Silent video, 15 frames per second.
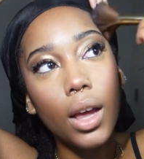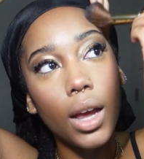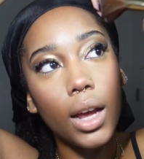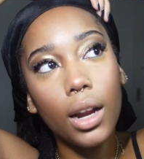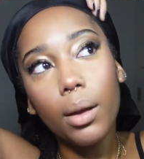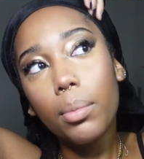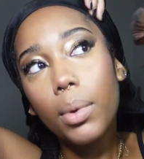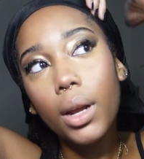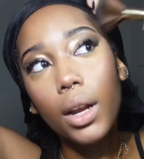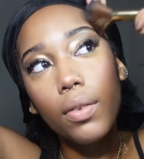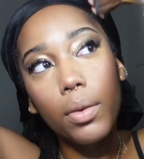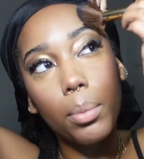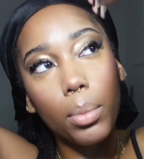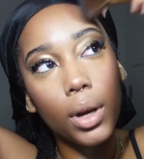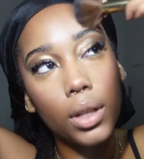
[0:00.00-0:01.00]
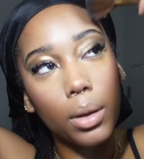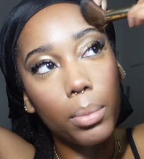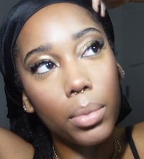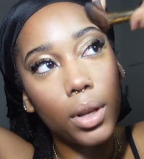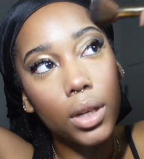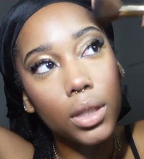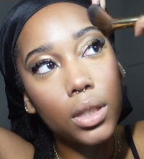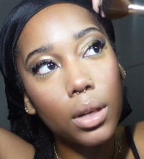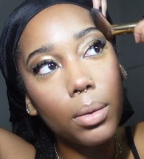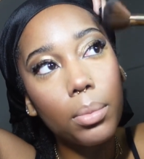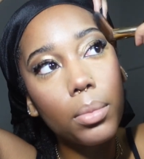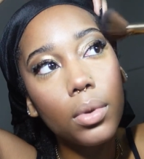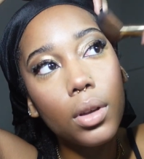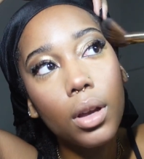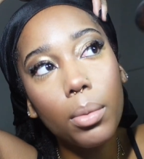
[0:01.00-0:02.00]
And I might even bring the blush
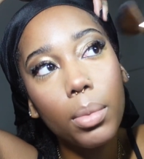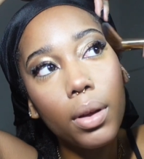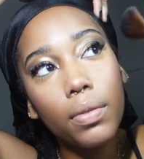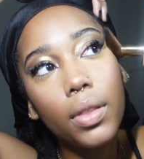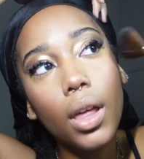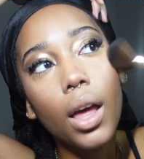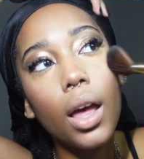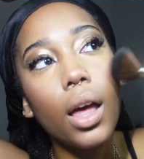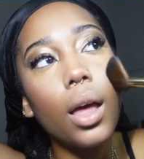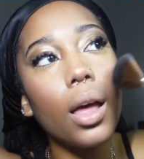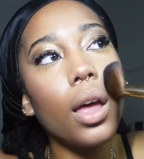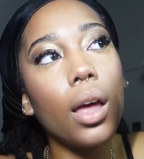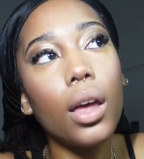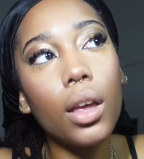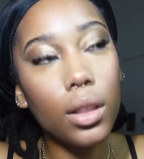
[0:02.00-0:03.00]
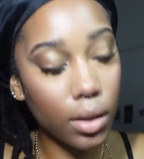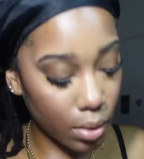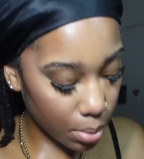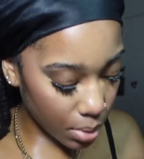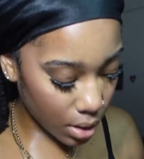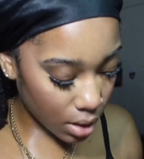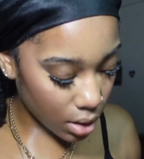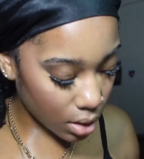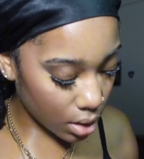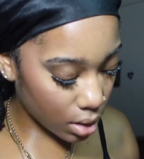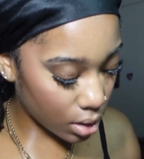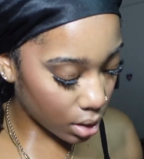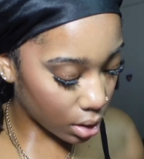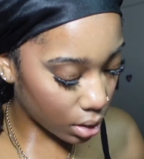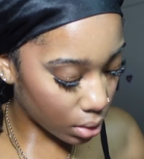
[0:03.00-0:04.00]
up above the eye a little bit,
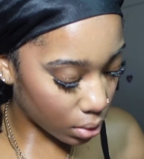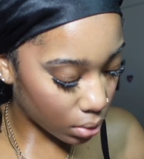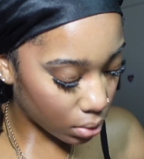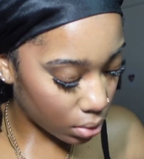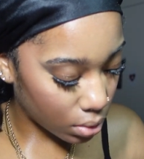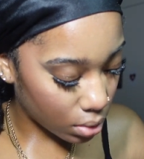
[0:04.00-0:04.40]
just a little.